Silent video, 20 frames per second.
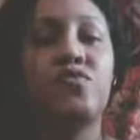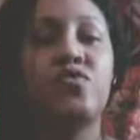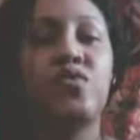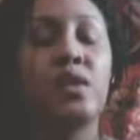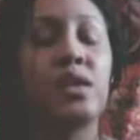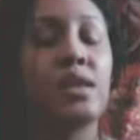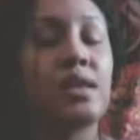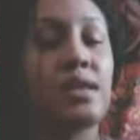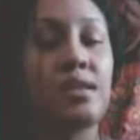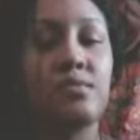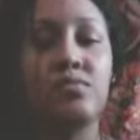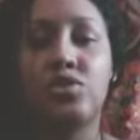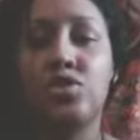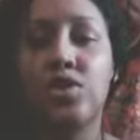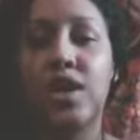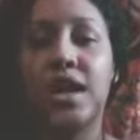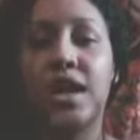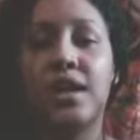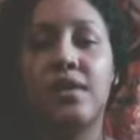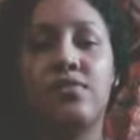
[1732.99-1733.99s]
feeling of
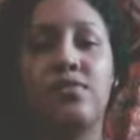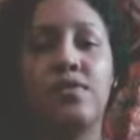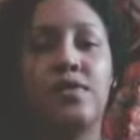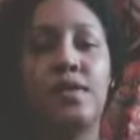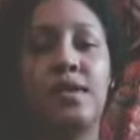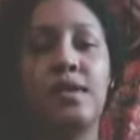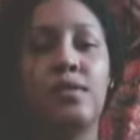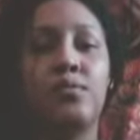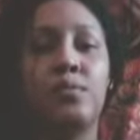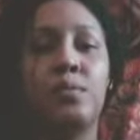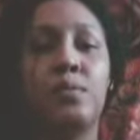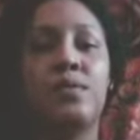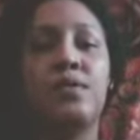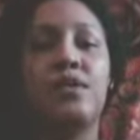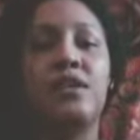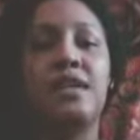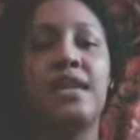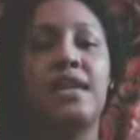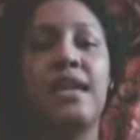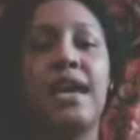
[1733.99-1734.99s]
dread, feeling of
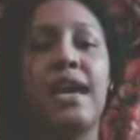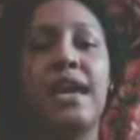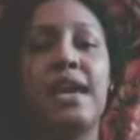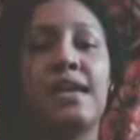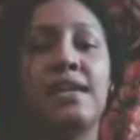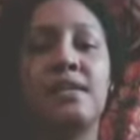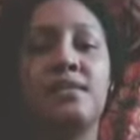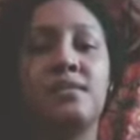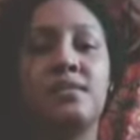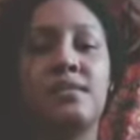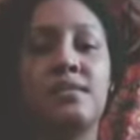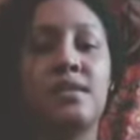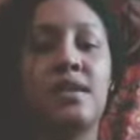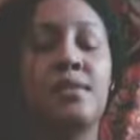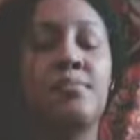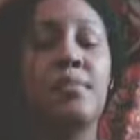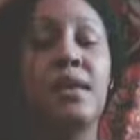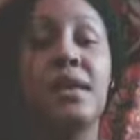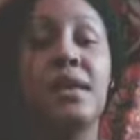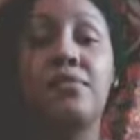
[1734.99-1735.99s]
worry, and
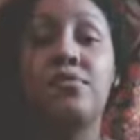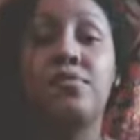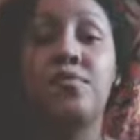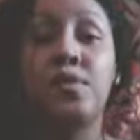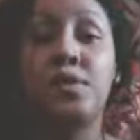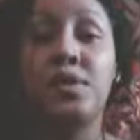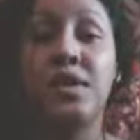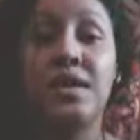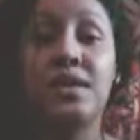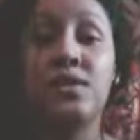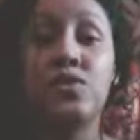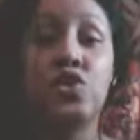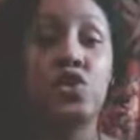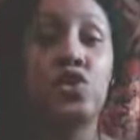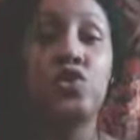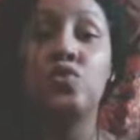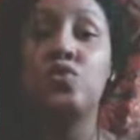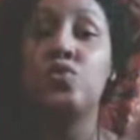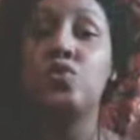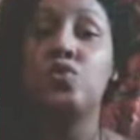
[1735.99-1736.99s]
commit fully
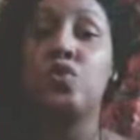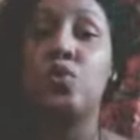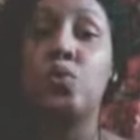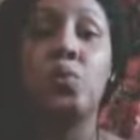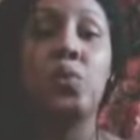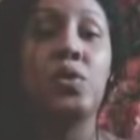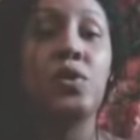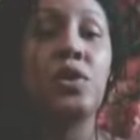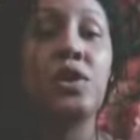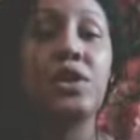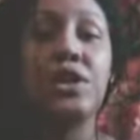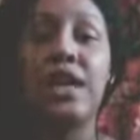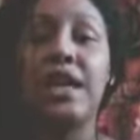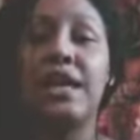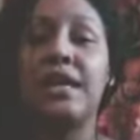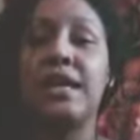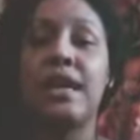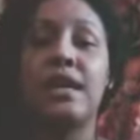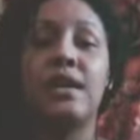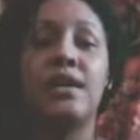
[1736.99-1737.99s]
to the work
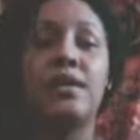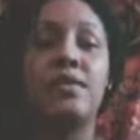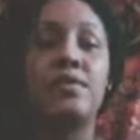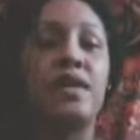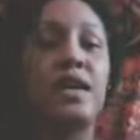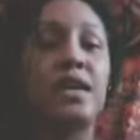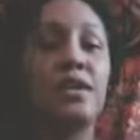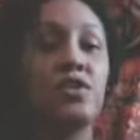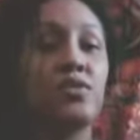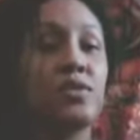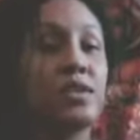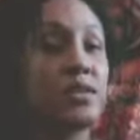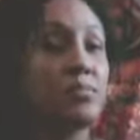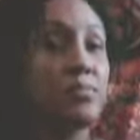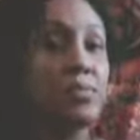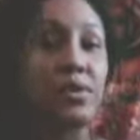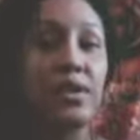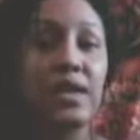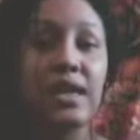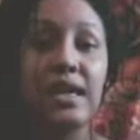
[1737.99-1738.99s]
and that you need to
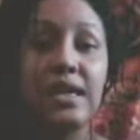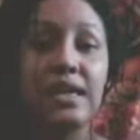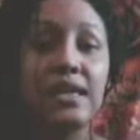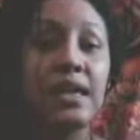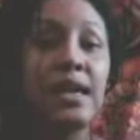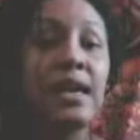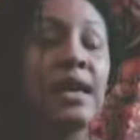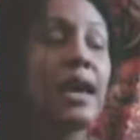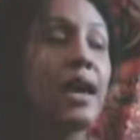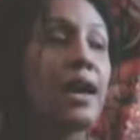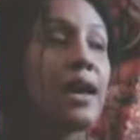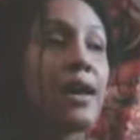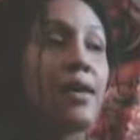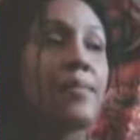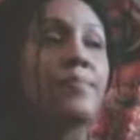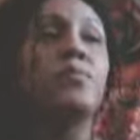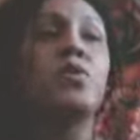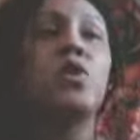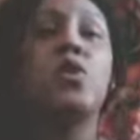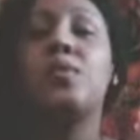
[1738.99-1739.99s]
put in,
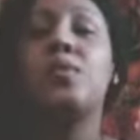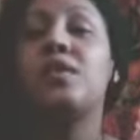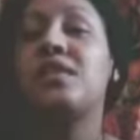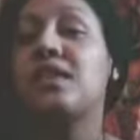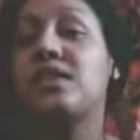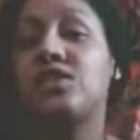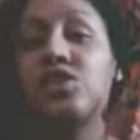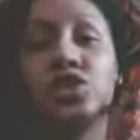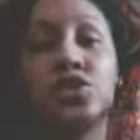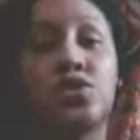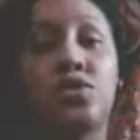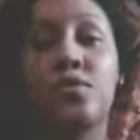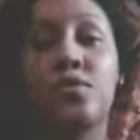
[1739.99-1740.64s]
knowing that